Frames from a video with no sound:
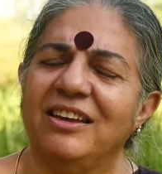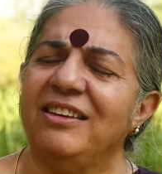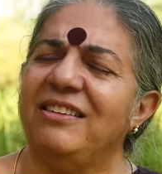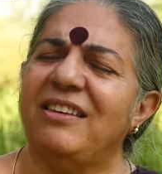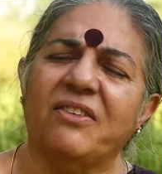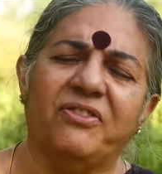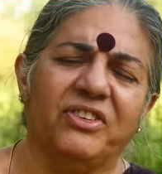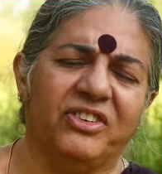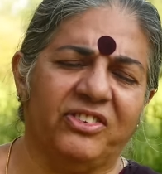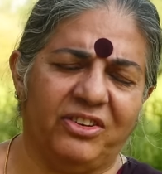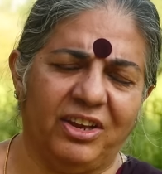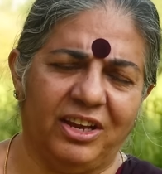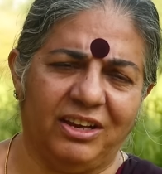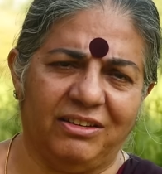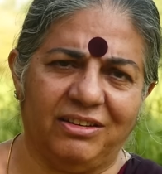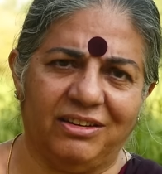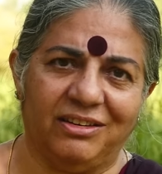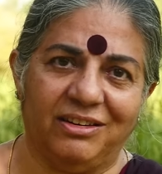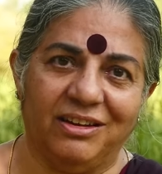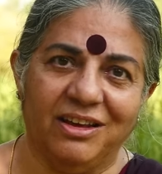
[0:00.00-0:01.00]

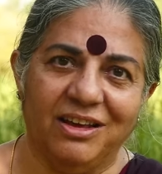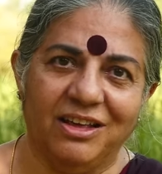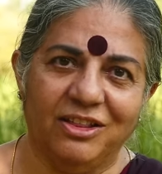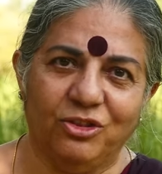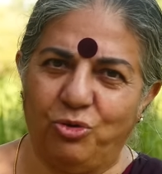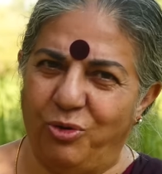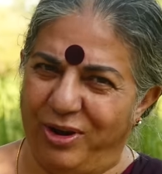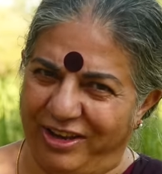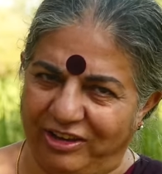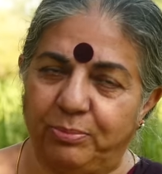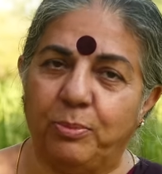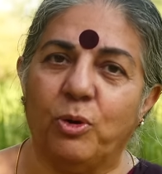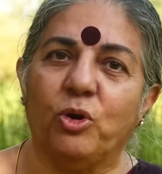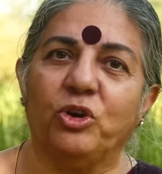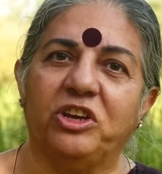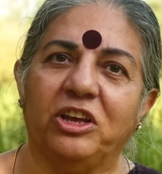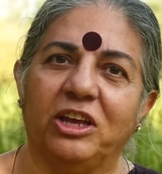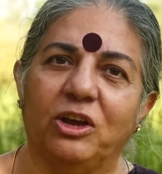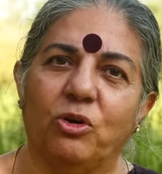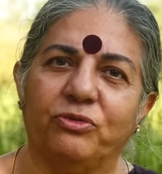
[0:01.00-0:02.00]
devastated through
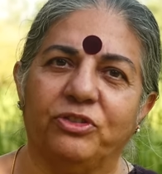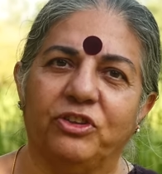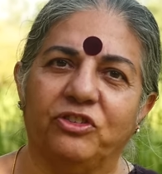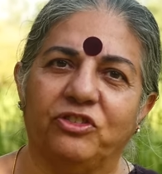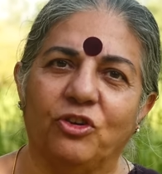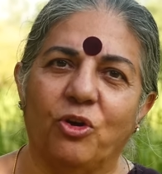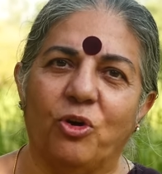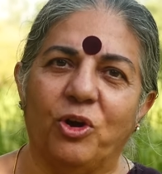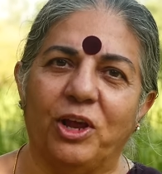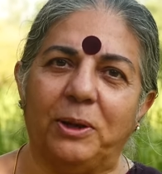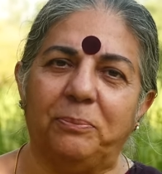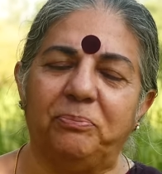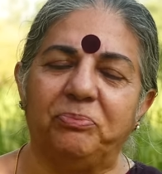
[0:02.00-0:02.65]
exploiting of the soil.